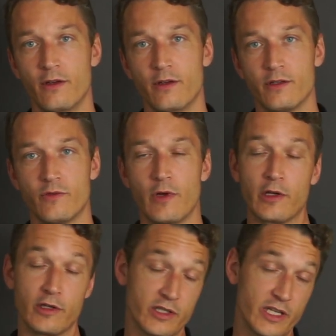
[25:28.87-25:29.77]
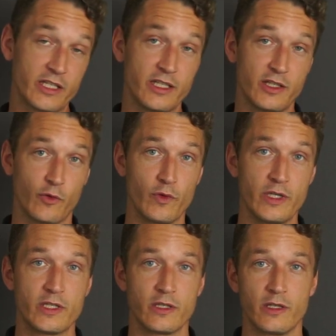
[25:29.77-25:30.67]
360
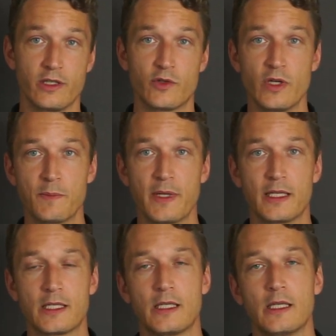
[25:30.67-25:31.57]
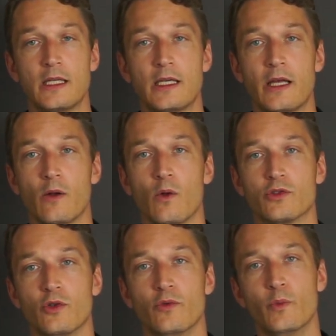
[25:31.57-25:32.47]
degrees treatment, and
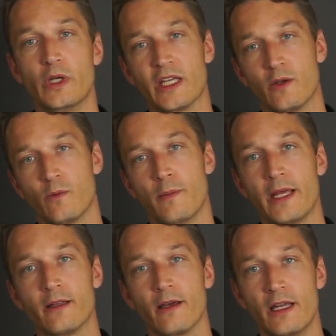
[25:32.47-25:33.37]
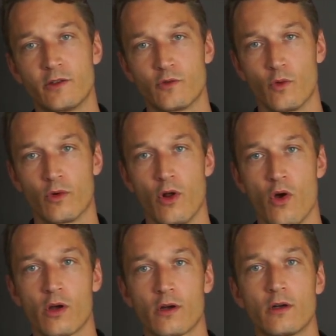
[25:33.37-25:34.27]
also we can make the electrode
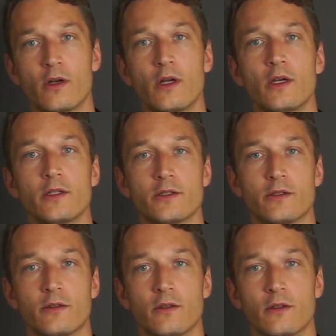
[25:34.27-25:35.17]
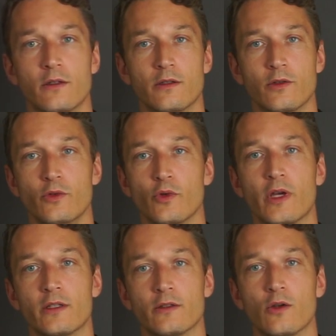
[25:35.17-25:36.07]
longer, so you
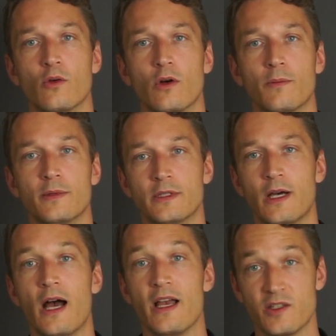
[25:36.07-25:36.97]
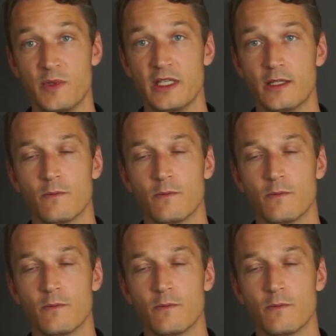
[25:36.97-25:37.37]
can go up in a higher speed.